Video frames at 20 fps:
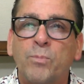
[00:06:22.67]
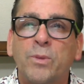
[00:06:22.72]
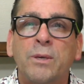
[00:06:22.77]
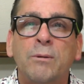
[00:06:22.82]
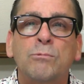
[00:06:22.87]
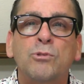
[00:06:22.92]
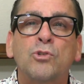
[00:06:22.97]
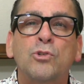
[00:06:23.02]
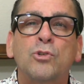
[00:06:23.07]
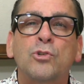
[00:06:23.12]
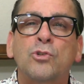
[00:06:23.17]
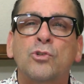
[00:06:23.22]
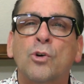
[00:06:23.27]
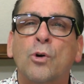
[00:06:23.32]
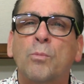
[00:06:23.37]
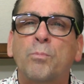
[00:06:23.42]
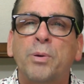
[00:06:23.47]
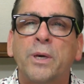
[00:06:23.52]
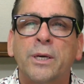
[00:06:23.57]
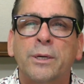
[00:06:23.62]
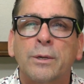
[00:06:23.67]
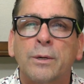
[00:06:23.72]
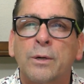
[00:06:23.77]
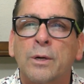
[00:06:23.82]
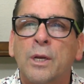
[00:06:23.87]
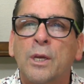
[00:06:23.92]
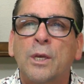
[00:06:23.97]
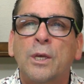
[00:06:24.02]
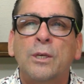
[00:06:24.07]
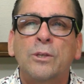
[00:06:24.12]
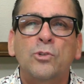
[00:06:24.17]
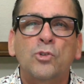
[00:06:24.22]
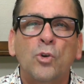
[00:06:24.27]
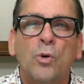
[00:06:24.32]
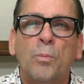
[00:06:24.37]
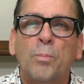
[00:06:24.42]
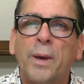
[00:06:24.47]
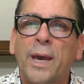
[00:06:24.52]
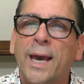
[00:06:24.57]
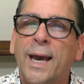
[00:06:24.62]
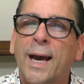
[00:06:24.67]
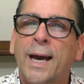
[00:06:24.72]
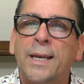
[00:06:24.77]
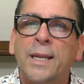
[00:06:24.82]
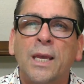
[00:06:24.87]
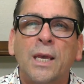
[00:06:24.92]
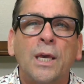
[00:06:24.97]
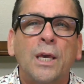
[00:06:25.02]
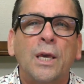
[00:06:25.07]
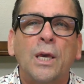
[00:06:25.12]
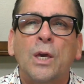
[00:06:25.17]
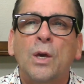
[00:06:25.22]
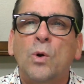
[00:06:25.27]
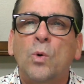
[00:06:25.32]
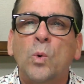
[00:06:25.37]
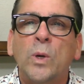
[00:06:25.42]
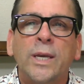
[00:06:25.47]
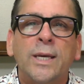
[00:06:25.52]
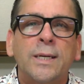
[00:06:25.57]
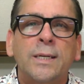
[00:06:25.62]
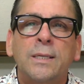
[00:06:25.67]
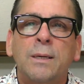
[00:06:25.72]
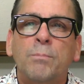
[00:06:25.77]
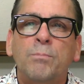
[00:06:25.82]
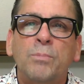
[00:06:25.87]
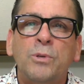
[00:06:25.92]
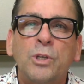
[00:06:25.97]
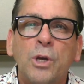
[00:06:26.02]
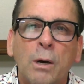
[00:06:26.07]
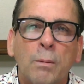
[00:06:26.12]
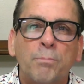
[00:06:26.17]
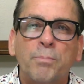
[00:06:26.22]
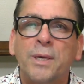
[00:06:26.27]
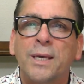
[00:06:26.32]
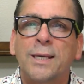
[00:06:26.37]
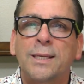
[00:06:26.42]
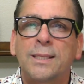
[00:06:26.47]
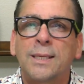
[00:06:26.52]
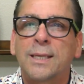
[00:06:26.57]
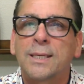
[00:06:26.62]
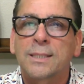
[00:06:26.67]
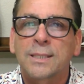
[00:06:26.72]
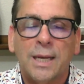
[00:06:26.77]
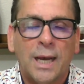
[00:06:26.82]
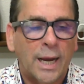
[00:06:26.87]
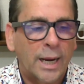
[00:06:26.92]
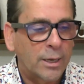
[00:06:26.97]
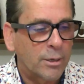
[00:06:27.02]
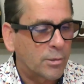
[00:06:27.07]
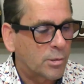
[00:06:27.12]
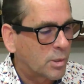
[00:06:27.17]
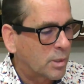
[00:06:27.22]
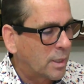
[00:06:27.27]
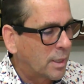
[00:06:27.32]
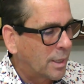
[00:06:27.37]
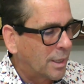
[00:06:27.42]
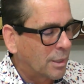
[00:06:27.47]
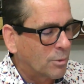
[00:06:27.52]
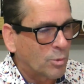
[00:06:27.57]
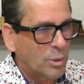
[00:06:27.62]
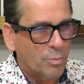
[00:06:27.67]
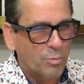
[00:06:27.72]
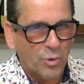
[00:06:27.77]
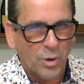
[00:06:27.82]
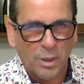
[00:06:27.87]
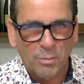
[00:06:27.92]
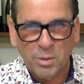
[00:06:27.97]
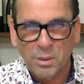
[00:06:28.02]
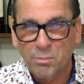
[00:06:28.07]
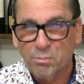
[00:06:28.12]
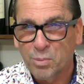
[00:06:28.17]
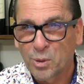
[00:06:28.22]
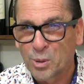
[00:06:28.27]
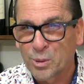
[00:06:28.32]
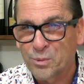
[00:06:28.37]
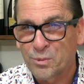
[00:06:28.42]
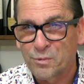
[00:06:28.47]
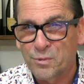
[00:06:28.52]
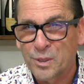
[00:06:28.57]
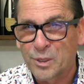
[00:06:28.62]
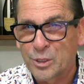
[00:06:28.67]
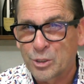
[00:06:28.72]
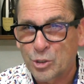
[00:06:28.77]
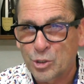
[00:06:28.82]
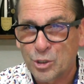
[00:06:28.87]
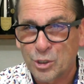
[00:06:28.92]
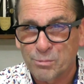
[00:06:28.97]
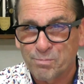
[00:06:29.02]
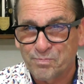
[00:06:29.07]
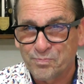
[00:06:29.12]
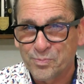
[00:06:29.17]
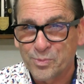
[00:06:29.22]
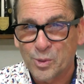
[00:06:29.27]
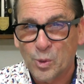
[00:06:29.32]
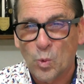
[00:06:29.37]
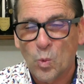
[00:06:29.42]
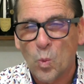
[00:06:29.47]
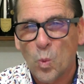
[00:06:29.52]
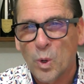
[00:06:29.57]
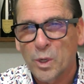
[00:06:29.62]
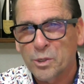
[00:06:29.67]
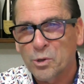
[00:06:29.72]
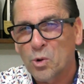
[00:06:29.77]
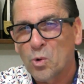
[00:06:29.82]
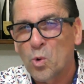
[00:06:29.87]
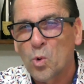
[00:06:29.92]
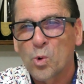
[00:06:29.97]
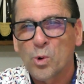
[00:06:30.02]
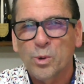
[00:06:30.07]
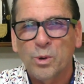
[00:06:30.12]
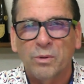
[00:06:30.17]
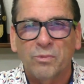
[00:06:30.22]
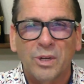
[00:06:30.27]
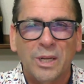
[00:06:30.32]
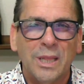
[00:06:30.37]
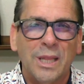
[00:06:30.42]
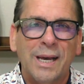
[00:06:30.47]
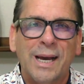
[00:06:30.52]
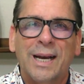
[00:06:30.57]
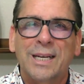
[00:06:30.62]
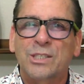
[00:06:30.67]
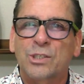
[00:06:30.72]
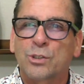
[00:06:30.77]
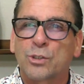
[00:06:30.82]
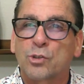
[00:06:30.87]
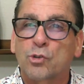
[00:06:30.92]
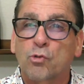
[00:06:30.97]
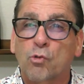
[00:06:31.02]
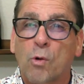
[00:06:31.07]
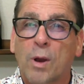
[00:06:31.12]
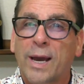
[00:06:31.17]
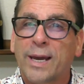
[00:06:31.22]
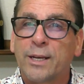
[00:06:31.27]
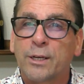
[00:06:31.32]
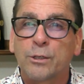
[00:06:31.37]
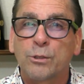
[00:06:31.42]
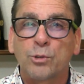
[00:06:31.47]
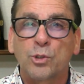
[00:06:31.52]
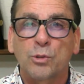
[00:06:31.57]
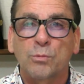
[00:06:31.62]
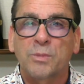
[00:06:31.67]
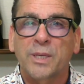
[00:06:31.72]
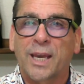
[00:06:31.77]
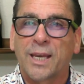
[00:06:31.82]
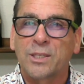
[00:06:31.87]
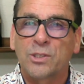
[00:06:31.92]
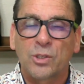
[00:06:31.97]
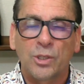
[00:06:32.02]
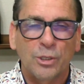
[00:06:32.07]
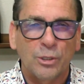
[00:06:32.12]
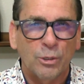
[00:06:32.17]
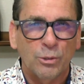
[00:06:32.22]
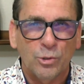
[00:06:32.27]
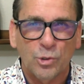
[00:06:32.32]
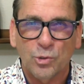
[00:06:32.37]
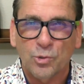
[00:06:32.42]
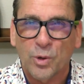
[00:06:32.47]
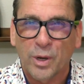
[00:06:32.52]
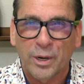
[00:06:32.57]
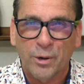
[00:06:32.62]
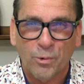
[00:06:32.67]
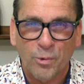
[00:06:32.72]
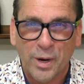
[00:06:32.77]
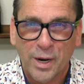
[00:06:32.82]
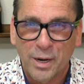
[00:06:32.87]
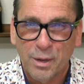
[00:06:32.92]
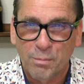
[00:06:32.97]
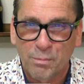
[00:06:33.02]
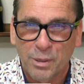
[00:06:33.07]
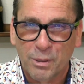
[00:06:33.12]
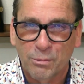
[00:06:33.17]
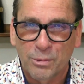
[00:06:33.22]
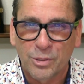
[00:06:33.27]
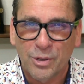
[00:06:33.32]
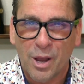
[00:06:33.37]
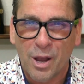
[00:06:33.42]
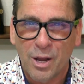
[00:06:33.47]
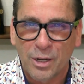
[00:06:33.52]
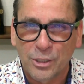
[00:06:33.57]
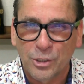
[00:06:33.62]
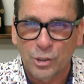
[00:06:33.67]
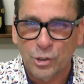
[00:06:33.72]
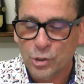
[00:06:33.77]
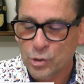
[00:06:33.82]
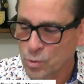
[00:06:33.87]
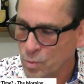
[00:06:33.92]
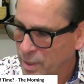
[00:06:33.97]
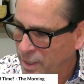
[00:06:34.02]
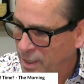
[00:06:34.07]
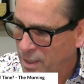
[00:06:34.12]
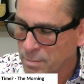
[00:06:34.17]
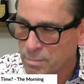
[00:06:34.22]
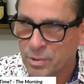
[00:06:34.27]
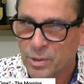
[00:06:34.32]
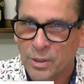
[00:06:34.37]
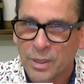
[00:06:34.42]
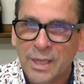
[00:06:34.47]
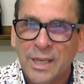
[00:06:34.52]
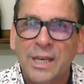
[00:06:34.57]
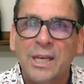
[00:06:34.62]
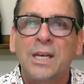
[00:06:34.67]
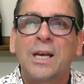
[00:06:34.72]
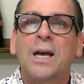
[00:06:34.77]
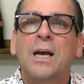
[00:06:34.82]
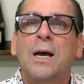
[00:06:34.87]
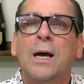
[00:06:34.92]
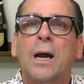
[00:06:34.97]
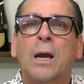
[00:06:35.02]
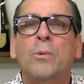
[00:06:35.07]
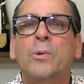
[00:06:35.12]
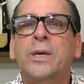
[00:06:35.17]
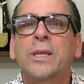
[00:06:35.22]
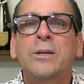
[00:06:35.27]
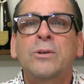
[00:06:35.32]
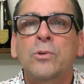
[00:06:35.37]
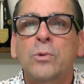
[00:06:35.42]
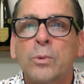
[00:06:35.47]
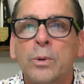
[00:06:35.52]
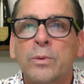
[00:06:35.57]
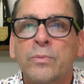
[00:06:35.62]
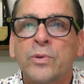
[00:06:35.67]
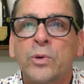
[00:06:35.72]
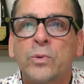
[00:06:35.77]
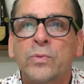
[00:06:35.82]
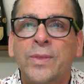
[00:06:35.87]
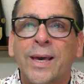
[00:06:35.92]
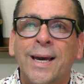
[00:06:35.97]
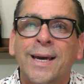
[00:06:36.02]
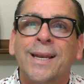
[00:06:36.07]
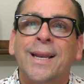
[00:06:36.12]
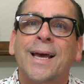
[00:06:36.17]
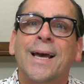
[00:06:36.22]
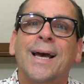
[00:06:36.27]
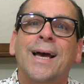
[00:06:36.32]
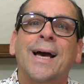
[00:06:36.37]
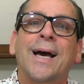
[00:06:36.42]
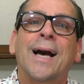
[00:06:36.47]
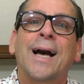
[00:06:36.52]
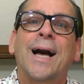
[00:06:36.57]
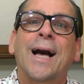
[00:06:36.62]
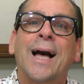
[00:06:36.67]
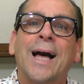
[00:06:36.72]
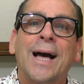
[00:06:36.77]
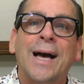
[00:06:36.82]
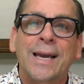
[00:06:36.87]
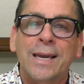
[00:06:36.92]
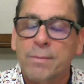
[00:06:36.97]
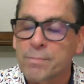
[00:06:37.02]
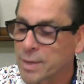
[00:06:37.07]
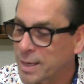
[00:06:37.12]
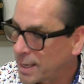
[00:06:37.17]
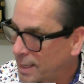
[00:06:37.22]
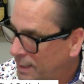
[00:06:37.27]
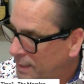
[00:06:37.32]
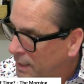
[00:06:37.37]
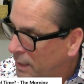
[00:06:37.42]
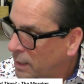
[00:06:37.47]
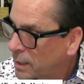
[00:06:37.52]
It was just so bitter, so bad. We ended up dumping the entire thing. We probably both finished 1/4 of a glass to try to do some tasting notes and try to rate it, but it was undrinkable. Are we going to do a review of that? I am not.